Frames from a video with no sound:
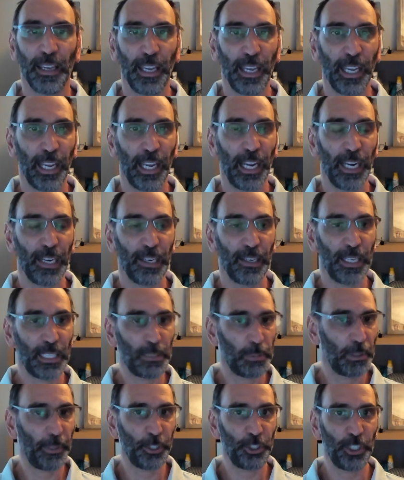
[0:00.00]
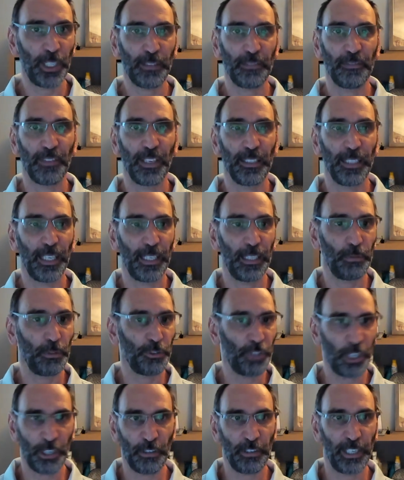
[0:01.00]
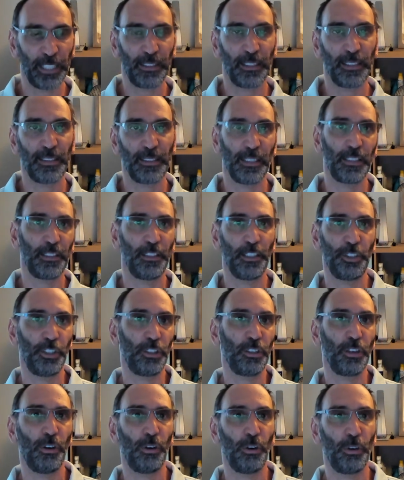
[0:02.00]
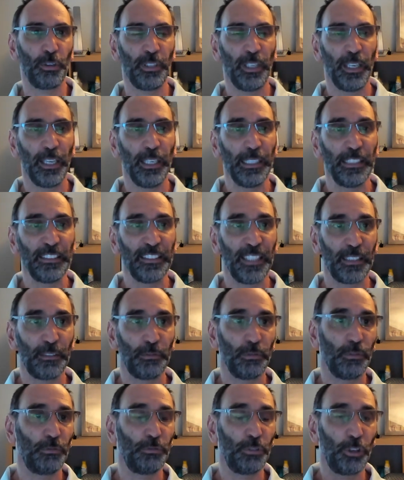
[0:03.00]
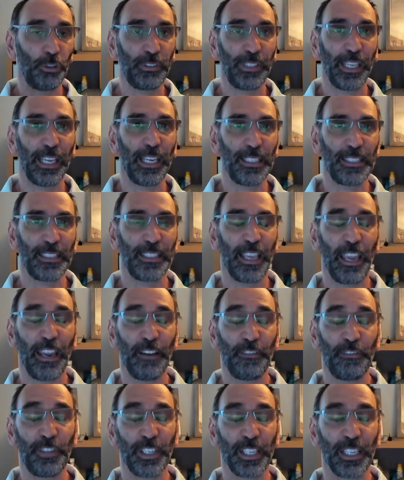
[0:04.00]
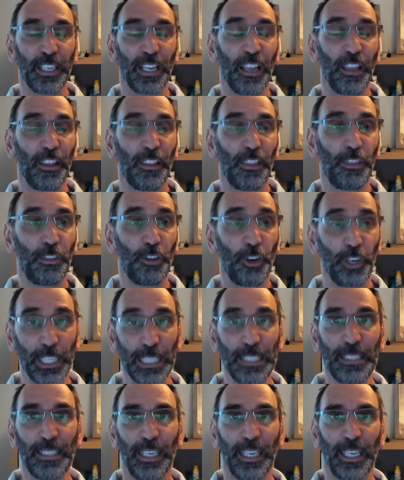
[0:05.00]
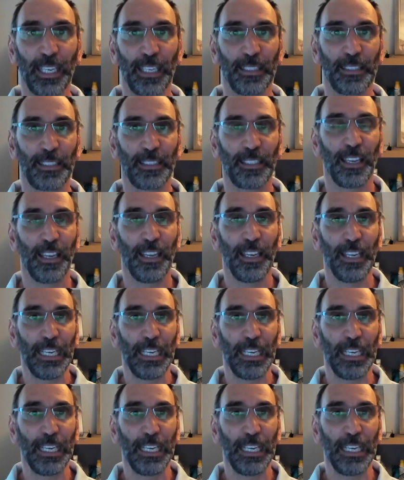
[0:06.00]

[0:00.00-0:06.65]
And that's pretty much it. And then it will generate a 6-digit code that rotates every 30 seconds.